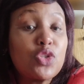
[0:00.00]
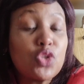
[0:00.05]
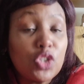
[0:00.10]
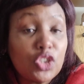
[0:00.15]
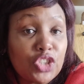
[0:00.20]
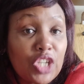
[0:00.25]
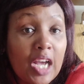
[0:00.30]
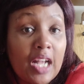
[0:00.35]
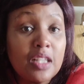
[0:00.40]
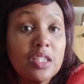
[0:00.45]

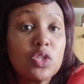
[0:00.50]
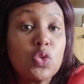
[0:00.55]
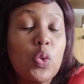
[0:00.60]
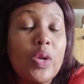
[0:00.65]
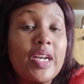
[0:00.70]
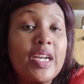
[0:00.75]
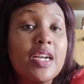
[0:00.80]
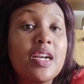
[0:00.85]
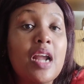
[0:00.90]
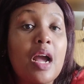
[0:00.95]
socials
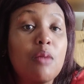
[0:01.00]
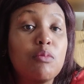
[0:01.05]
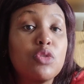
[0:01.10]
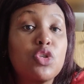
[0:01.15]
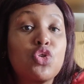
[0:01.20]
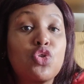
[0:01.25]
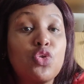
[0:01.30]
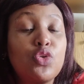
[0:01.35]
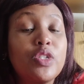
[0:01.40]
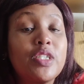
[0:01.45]
when it
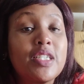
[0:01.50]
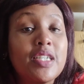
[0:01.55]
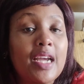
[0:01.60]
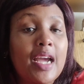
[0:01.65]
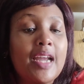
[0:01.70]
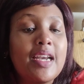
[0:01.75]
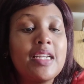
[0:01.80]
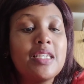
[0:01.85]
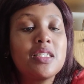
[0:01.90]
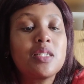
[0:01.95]
comes to
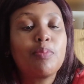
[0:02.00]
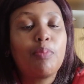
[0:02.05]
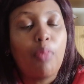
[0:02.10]
Dingane's